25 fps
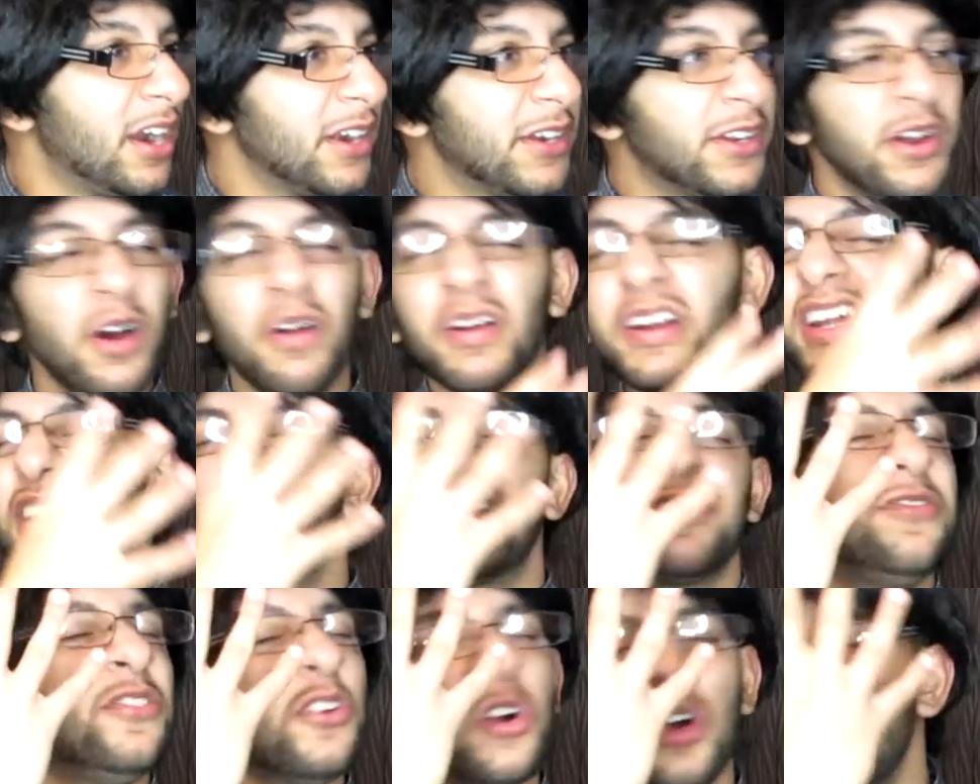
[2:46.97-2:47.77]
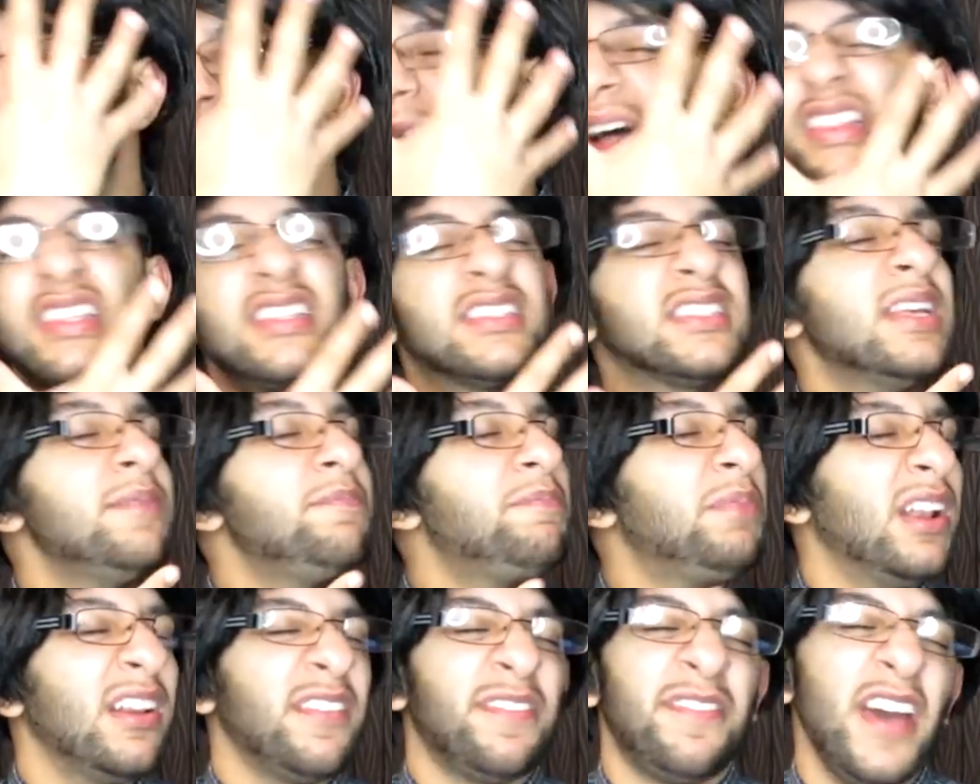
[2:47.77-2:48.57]
Don't get fooled by the
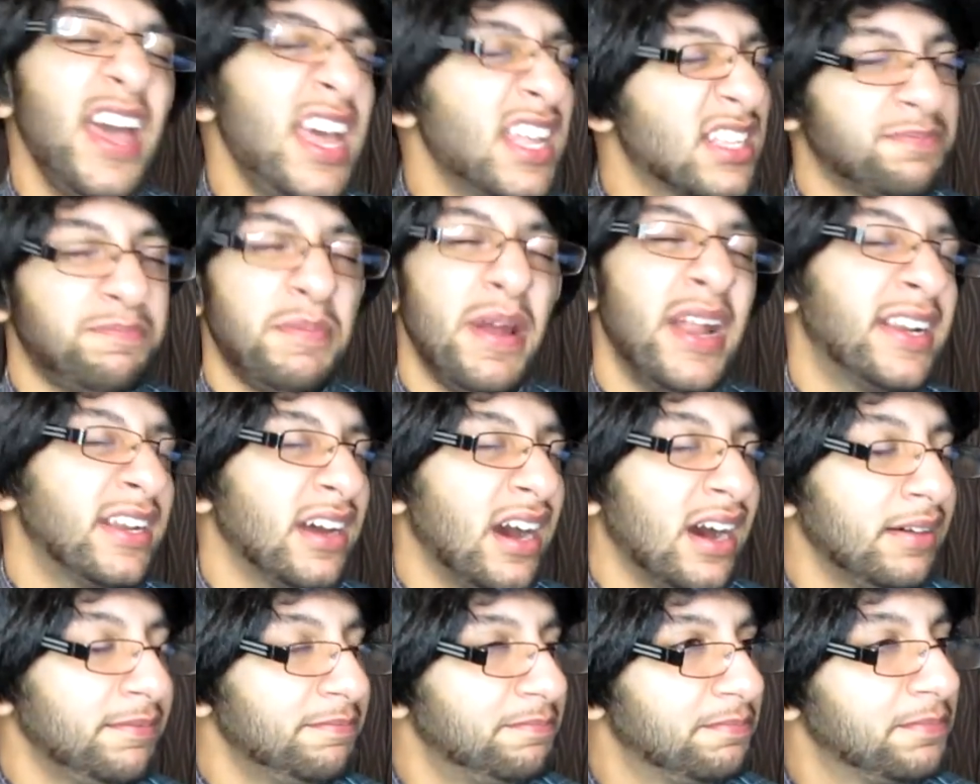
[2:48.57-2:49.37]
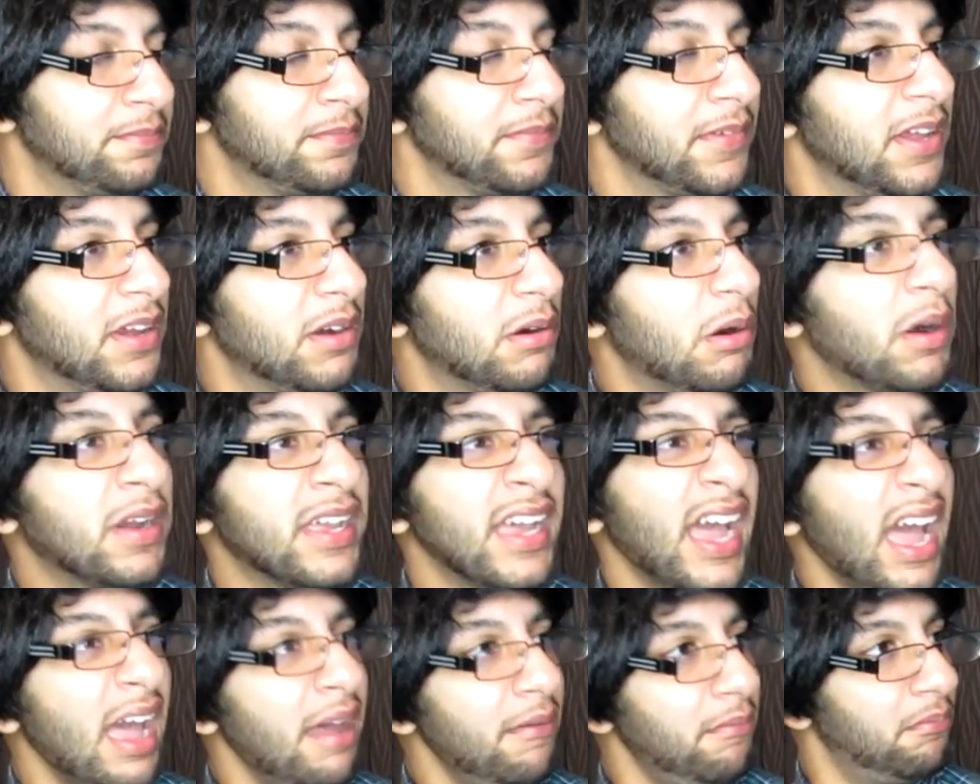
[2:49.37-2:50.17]
simple face, better.
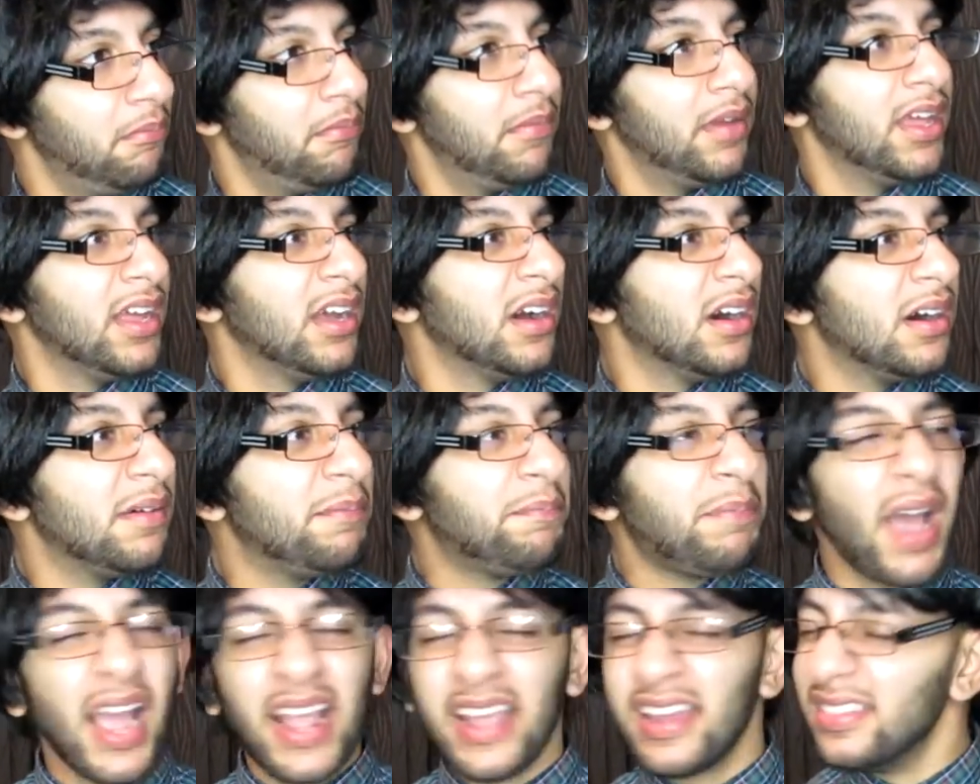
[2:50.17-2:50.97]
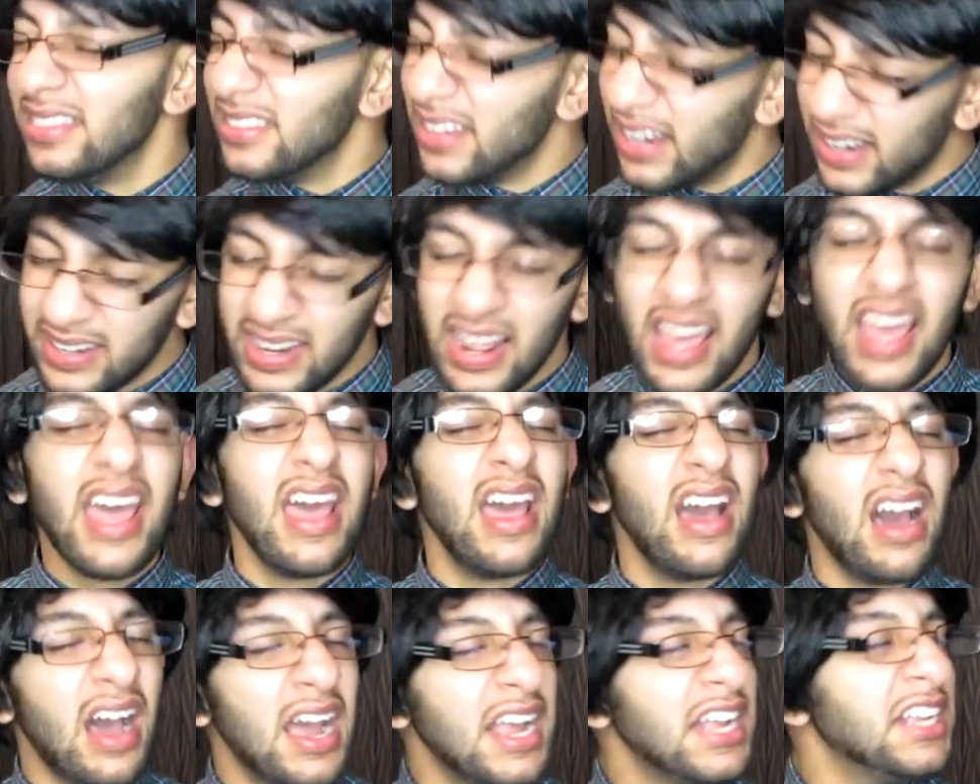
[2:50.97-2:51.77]
Okay? Back in the
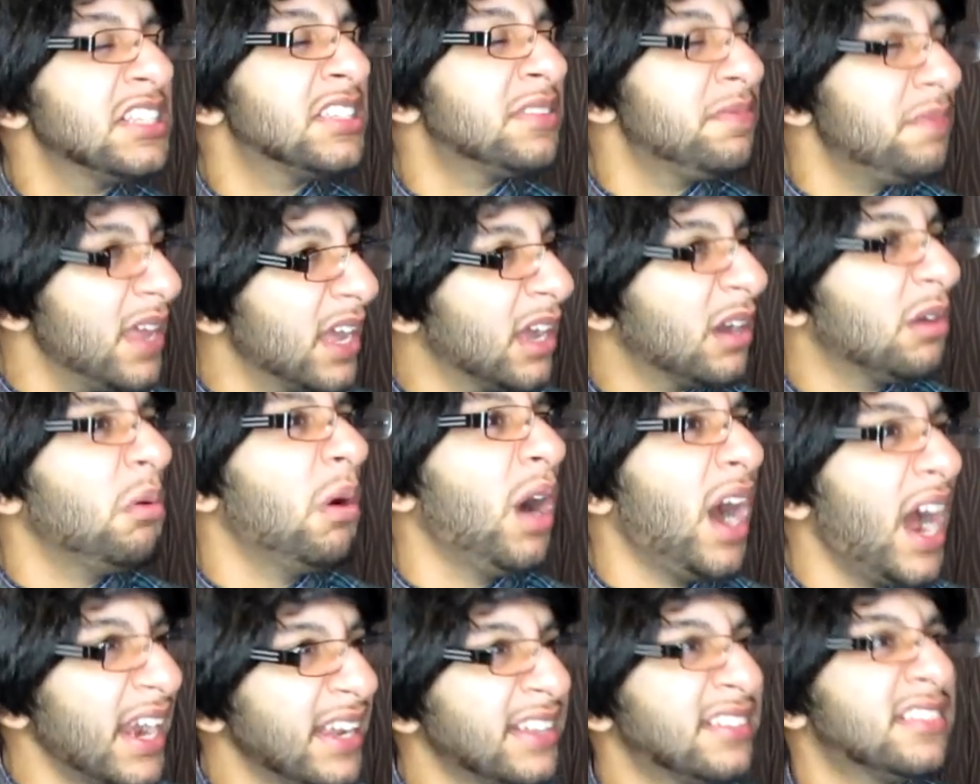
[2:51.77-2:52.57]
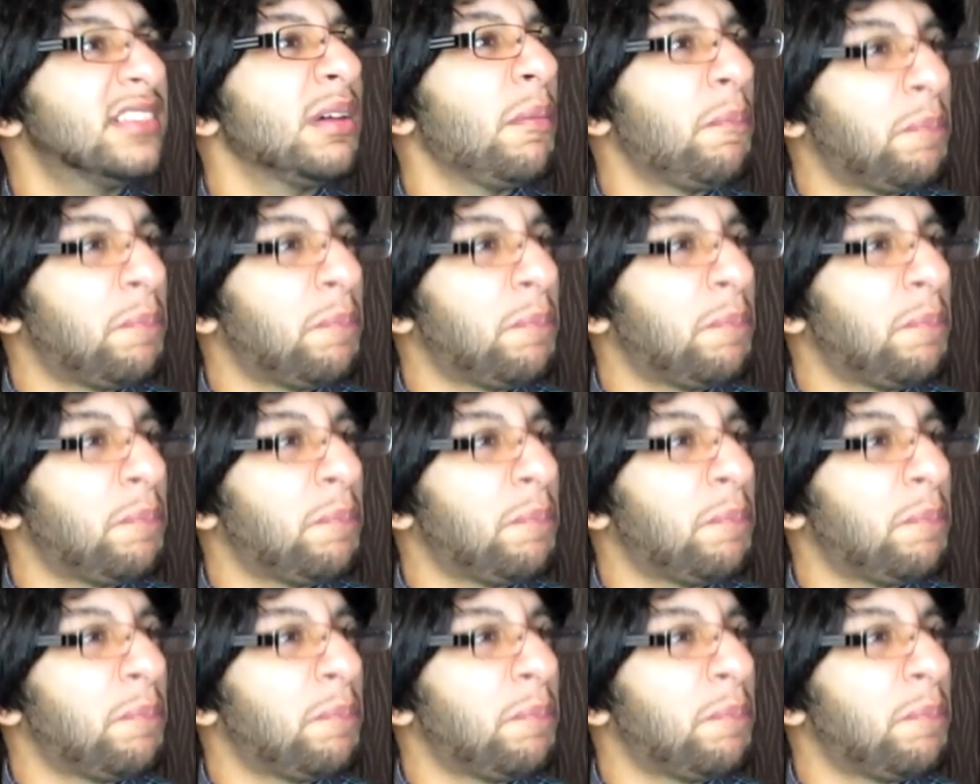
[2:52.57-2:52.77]
day, I used to be quite the